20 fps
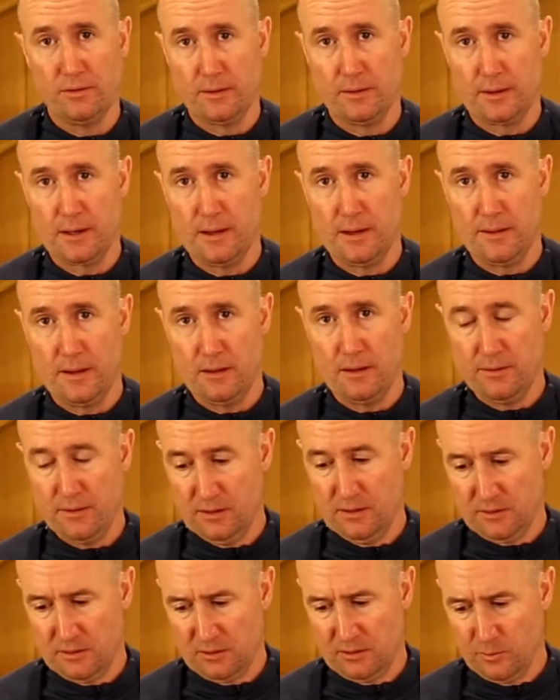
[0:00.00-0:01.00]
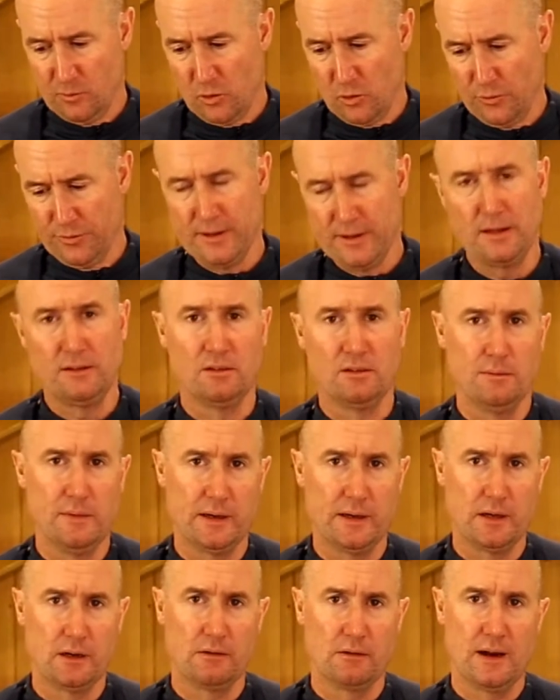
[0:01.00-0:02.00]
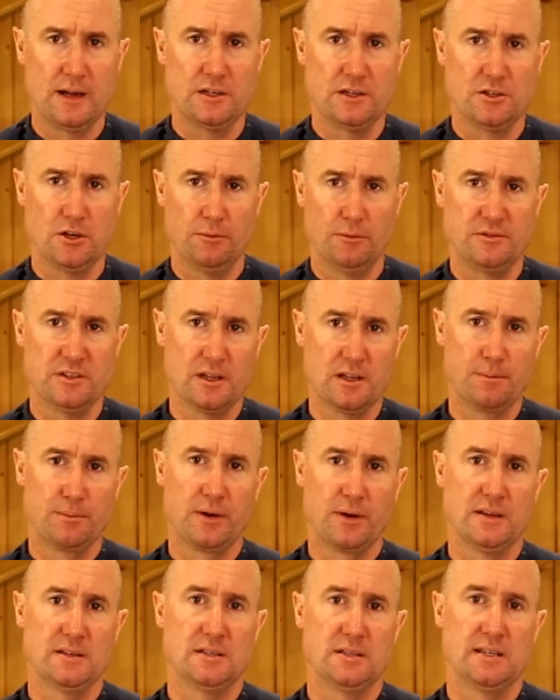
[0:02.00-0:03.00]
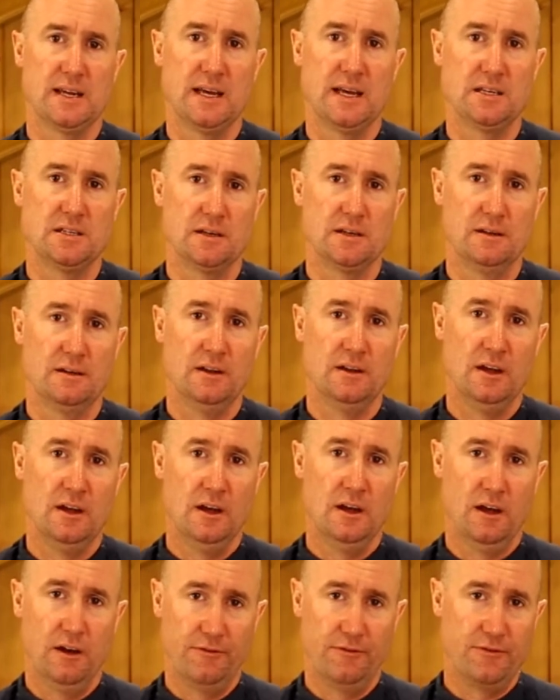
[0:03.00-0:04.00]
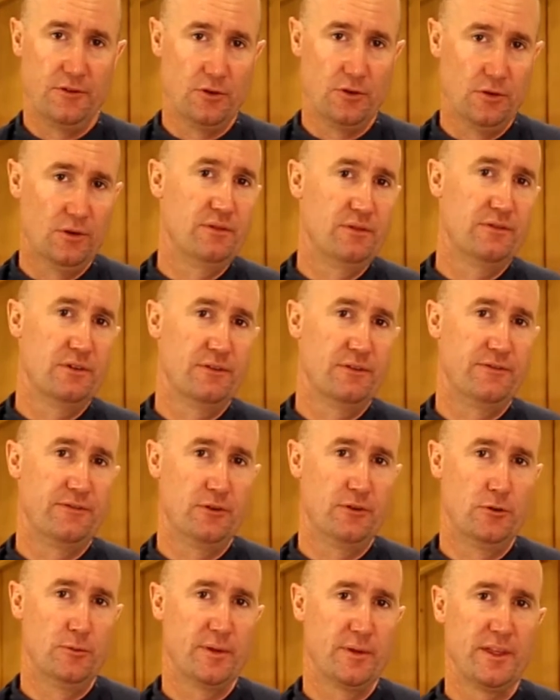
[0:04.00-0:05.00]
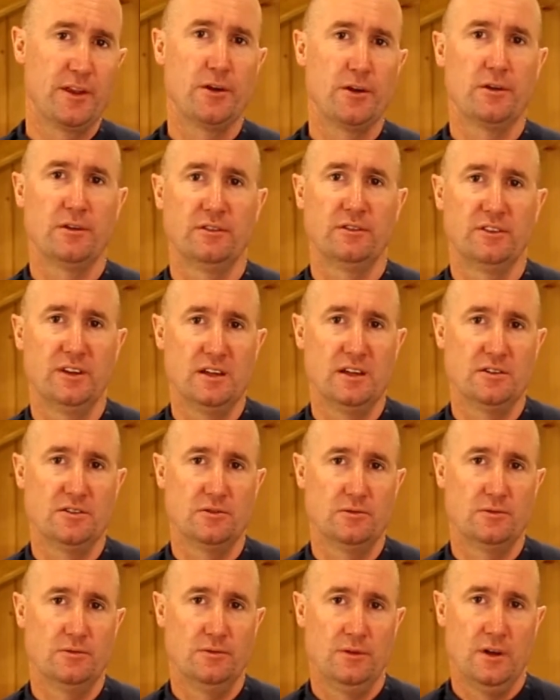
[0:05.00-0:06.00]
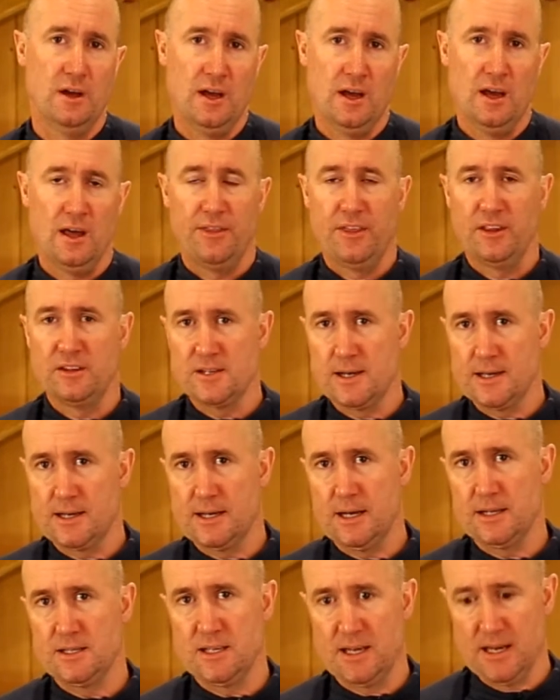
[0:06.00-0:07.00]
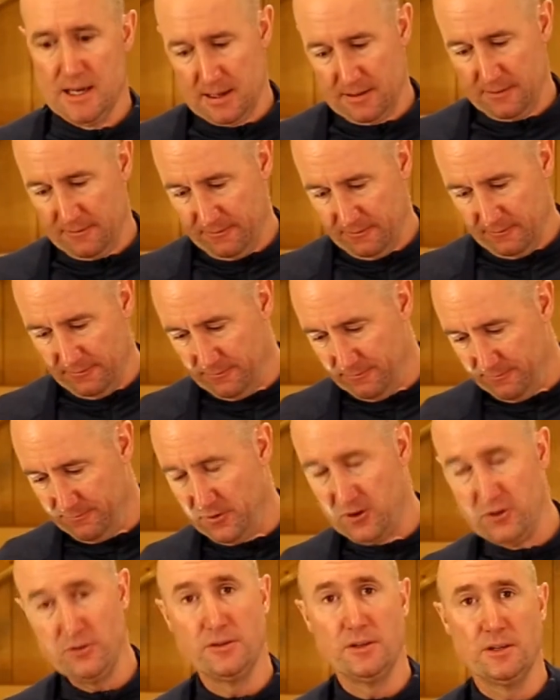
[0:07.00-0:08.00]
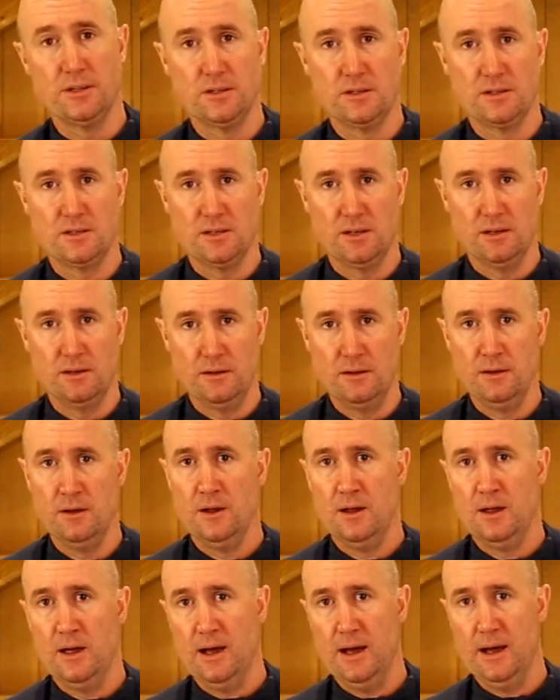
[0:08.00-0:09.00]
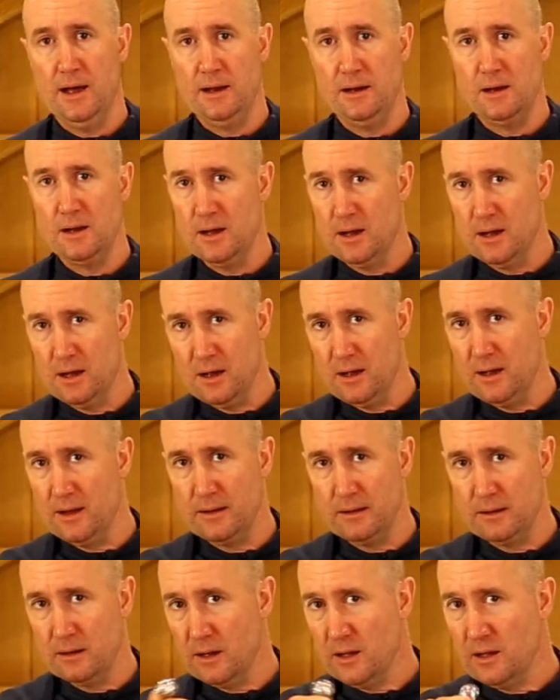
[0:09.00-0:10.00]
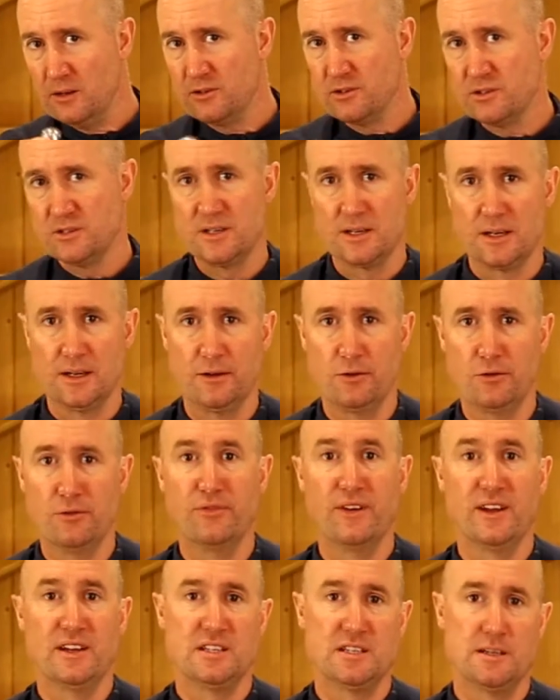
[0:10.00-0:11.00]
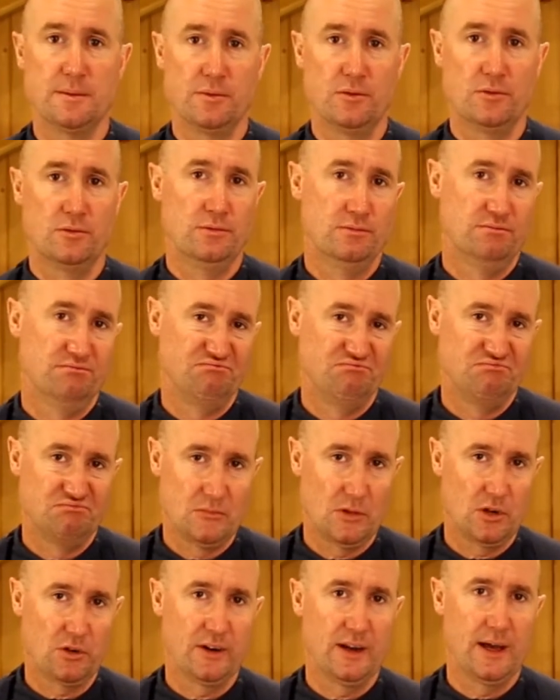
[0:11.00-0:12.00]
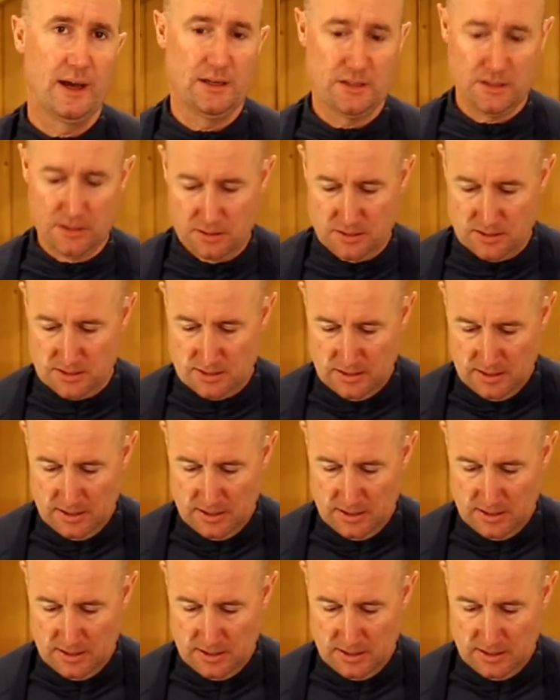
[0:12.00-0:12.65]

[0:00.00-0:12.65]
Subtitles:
Okay, these are small things that make a great job to the presentation of your food, but they're not essential. Things like cutting out fondants and interesting little vegetable creations.